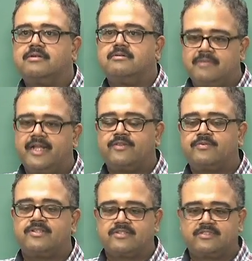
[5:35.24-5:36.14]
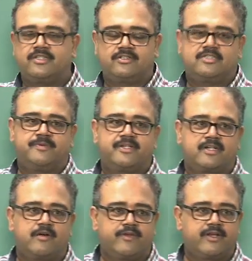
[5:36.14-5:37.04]
minus ones or zeros depending on
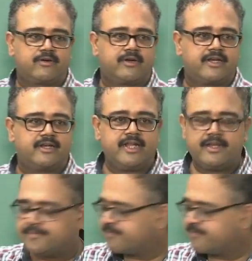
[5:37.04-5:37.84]
how we encode it, right.